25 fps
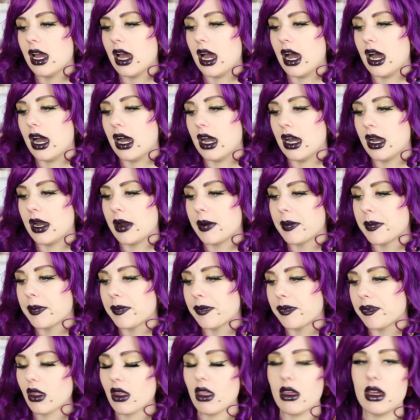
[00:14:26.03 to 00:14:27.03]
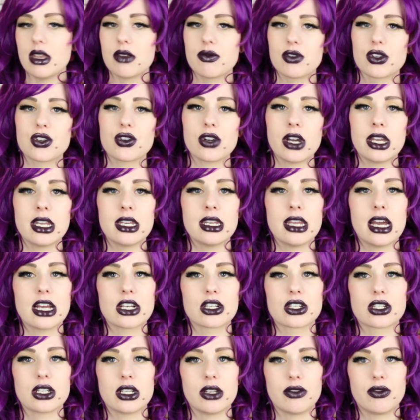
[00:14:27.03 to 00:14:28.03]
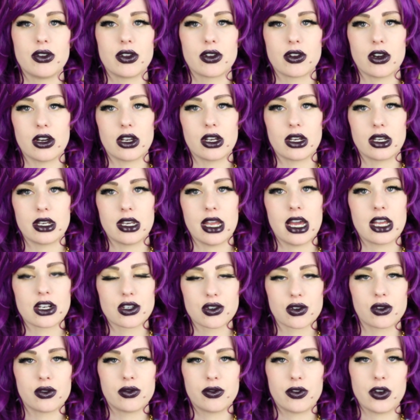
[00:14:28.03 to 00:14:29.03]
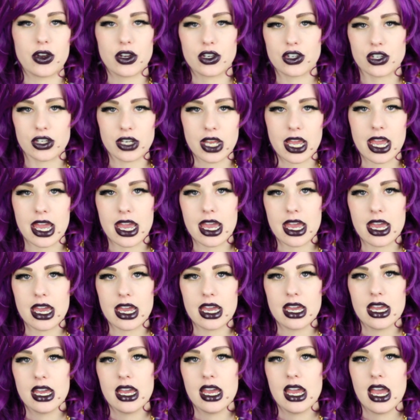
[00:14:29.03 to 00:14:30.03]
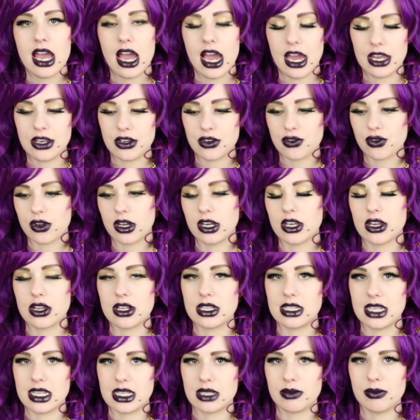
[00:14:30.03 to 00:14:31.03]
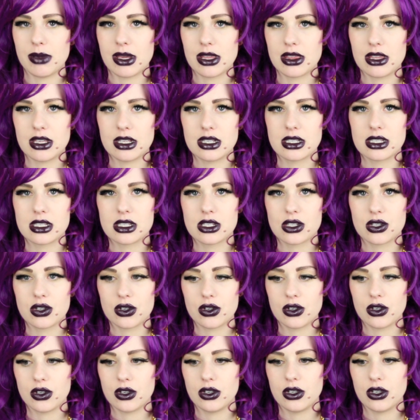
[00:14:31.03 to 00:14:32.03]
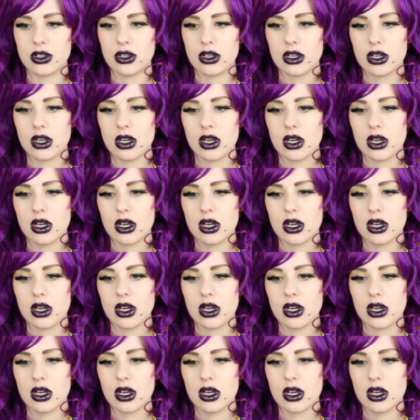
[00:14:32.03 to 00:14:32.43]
And if you're trying to if you've got natural virgin hair and you're trying to use these methods to